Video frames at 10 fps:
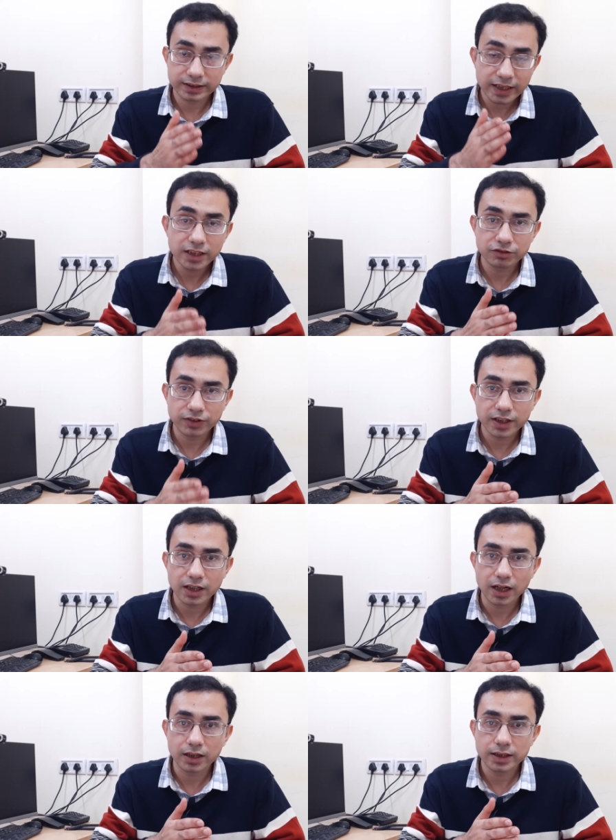Think very
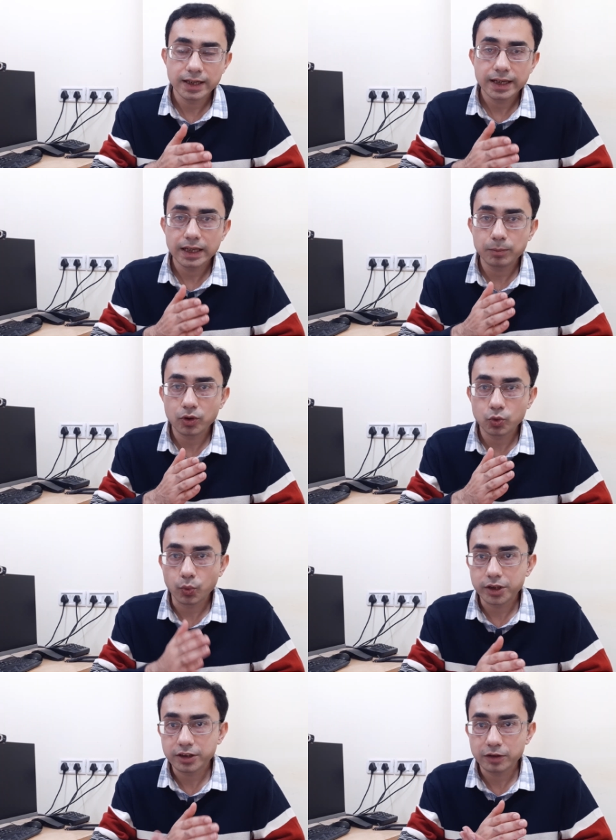hard about
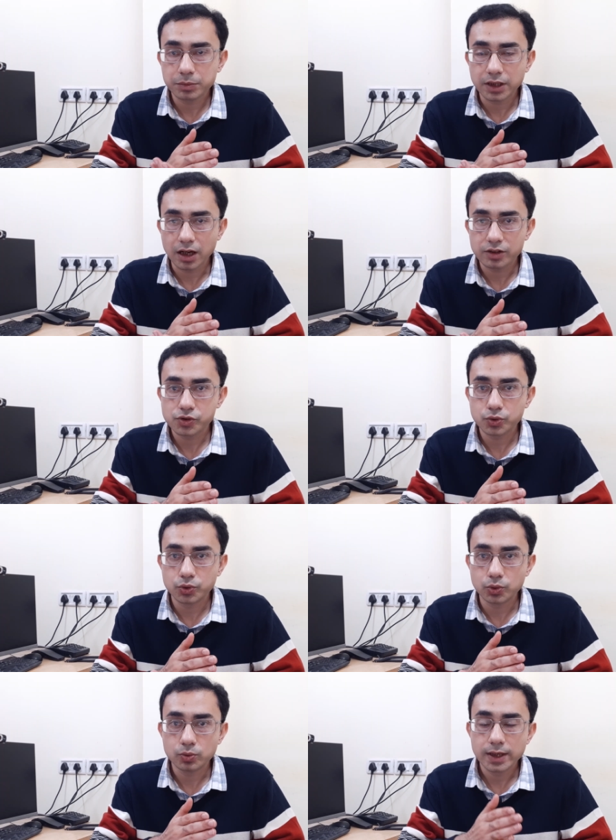what you have been asked to
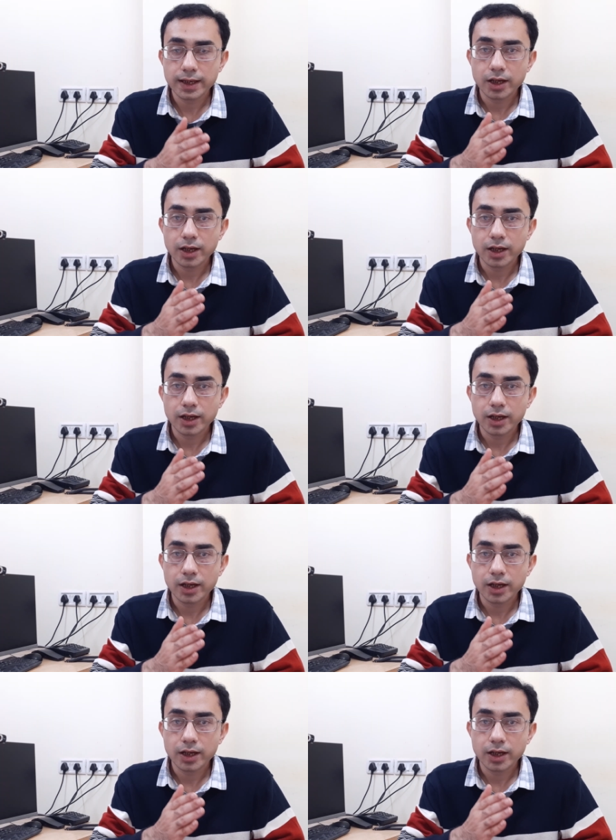do,